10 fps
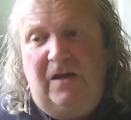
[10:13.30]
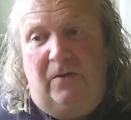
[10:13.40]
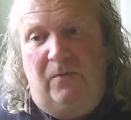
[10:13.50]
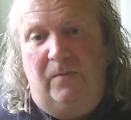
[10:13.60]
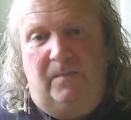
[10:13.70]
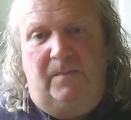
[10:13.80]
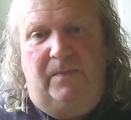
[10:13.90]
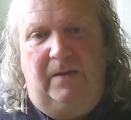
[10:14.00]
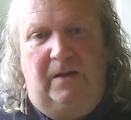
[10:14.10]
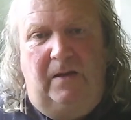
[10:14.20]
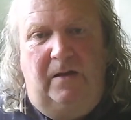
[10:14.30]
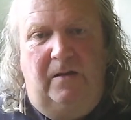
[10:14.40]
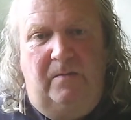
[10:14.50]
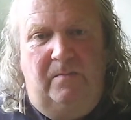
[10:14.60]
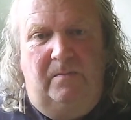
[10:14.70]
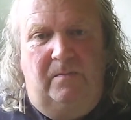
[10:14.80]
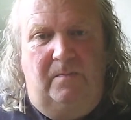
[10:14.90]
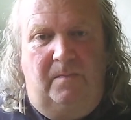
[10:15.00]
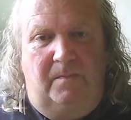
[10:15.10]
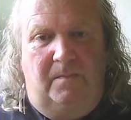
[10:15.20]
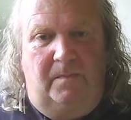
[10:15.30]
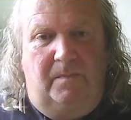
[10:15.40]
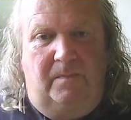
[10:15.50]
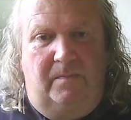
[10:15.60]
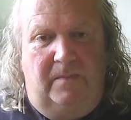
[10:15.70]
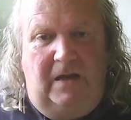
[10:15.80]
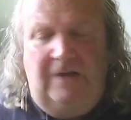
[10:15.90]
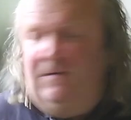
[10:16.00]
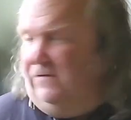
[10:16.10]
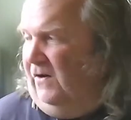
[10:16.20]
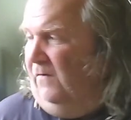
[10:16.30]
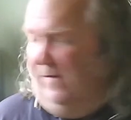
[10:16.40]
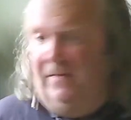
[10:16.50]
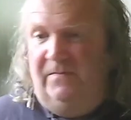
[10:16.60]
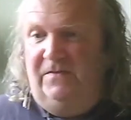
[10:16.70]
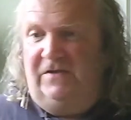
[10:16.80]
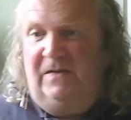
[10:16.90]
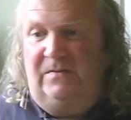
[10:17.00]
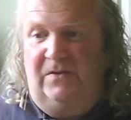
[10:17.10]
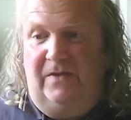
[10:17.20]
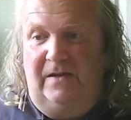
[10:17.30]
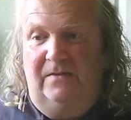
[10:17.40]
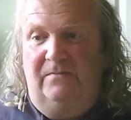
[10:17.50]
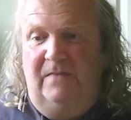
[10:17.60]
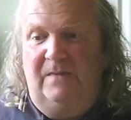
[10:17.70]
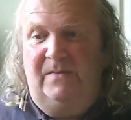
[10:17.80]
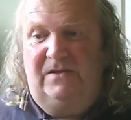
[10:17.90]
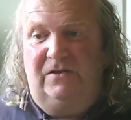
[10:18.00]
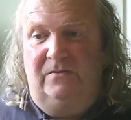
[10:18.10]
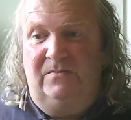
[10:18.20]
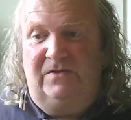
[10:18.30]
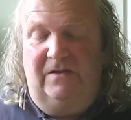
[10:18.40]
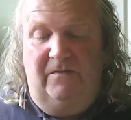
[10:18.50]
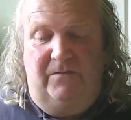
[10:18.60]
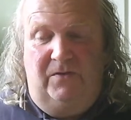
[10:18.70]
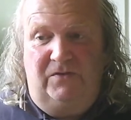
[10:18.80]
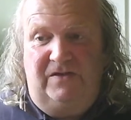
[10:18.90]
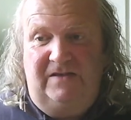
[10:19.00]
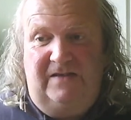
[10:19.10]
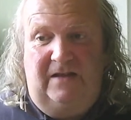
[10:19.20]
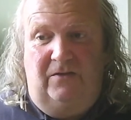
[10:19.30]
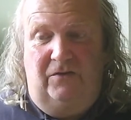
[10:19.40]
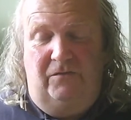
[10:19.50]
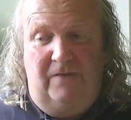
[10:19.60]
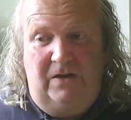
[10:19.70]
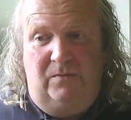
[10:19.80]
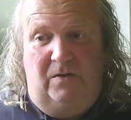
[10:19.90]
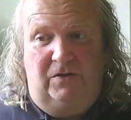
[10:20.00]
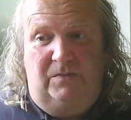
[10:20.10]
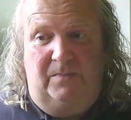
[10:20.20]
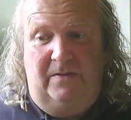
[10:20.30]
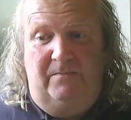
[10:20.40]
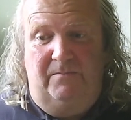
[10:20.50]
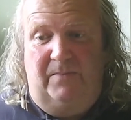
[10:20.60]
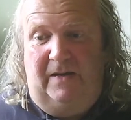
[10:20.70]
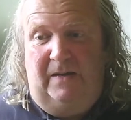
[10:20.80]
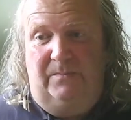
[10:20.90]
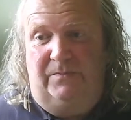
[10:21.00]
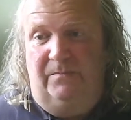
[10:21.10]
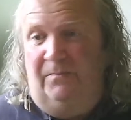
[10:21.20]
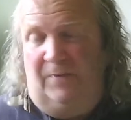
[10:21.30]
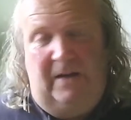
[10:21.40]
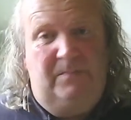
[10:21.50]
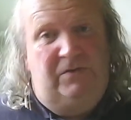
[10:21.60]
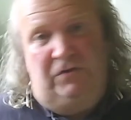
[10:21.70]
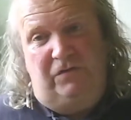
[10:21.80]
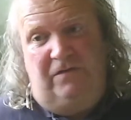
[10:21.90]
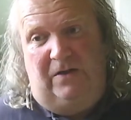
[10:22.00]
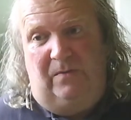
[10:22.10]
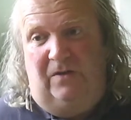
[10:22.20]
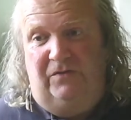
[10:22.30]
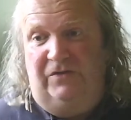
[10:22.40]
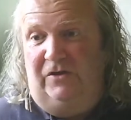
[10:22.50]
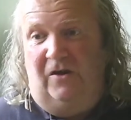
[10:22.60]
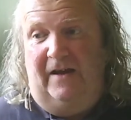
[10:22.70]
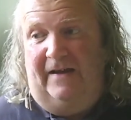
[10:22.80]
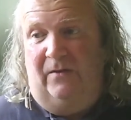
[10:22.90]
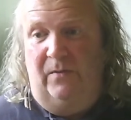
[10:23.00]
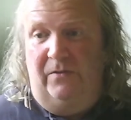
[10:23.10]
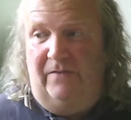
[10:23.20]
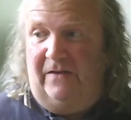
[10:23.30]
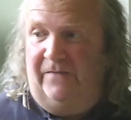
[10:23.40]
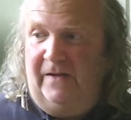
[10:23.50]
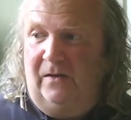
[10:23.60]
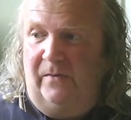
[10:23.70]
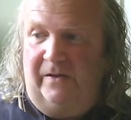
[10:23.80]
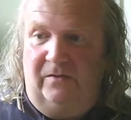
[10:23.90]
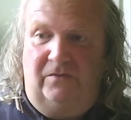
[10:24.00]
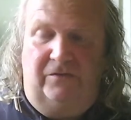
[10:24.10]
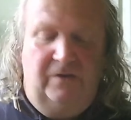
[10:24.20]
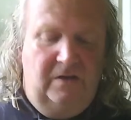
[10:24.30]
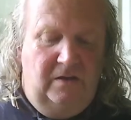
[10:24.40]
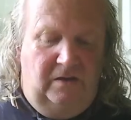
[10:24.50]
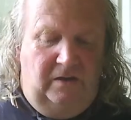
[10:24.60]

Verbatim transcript: so, um, Irish Rover seems to think maybe some seven forty-six L's, red ones, perhaps perhaps just red ones, got out with red finger wheels